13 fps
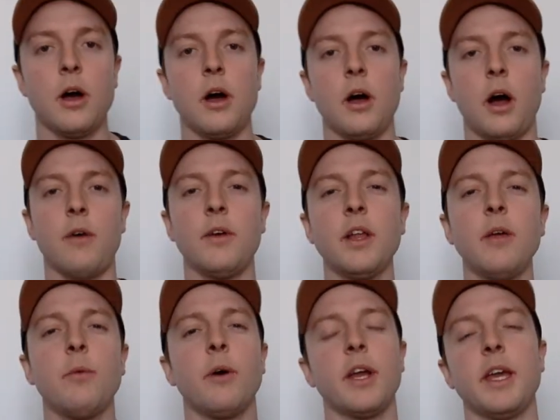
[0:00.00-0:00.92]
I
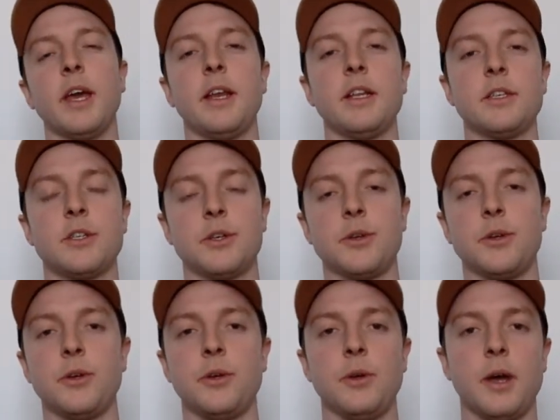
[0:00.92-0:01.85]
really want to get
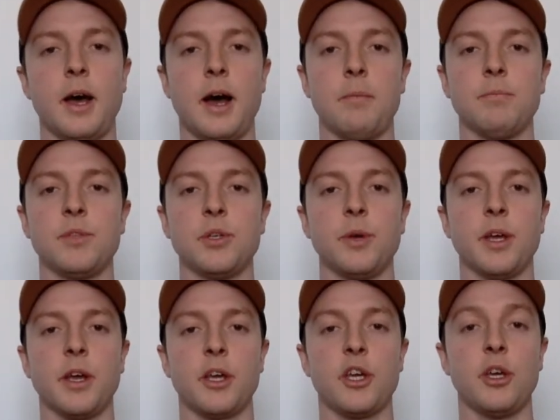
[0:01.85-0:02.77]
into
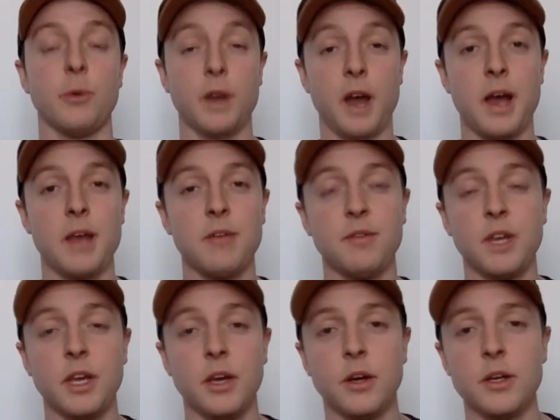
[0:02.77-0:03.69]
doing a Q&A
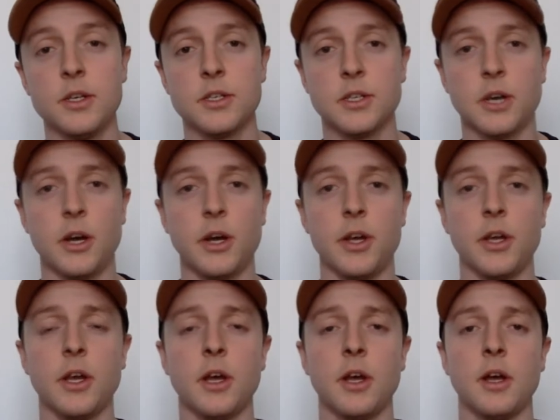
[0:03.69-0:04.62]
video. So
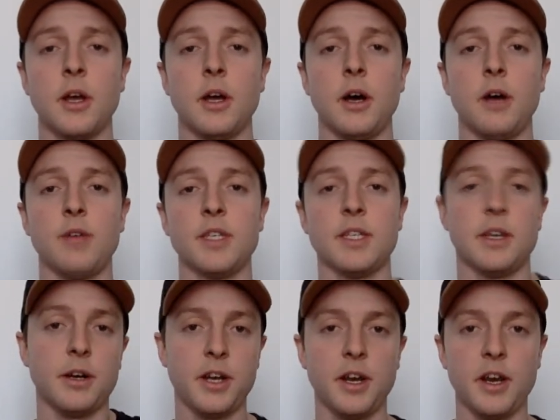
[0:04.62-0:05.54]
obviously
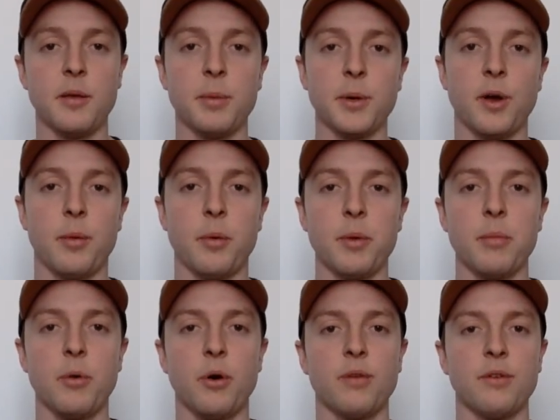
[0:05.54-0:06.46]
I'm going to need to build up a bit
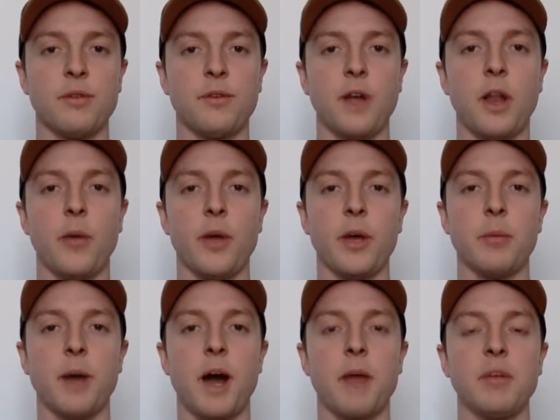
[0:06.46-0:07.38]
more of a following,
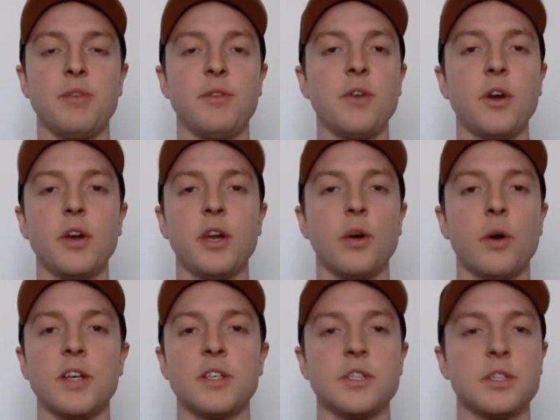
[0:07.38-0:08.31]
but if you've got any
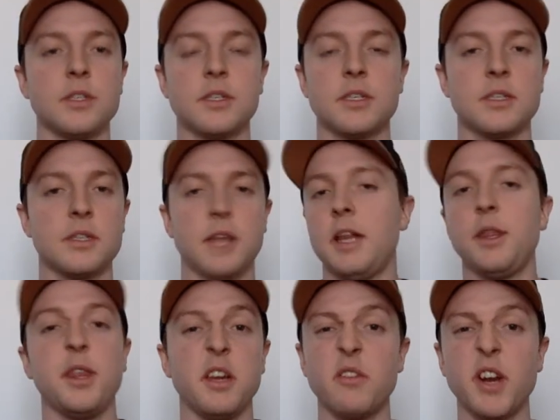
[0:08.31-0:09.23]
questions,
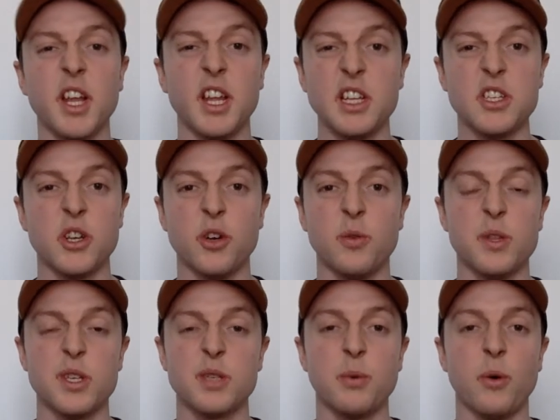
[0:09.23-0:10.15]
anything really to do with
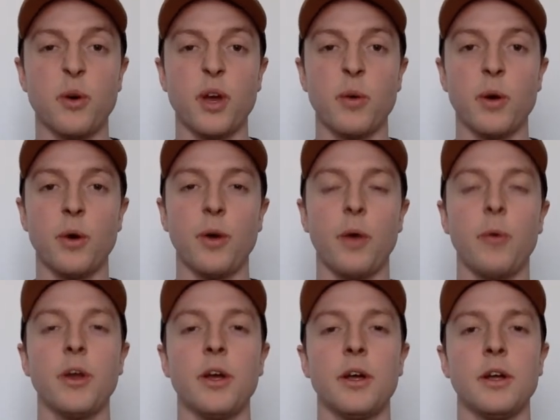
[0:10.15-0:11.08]
the sporting world, I
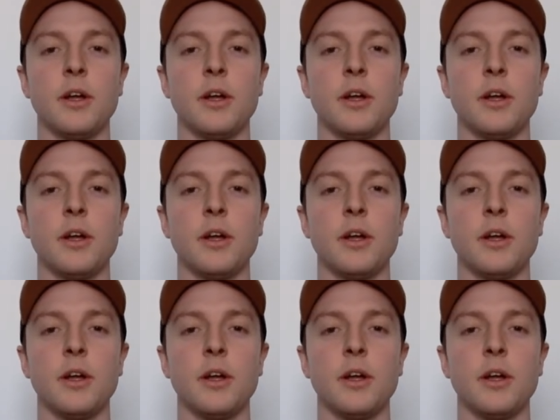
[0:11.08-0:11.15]
want to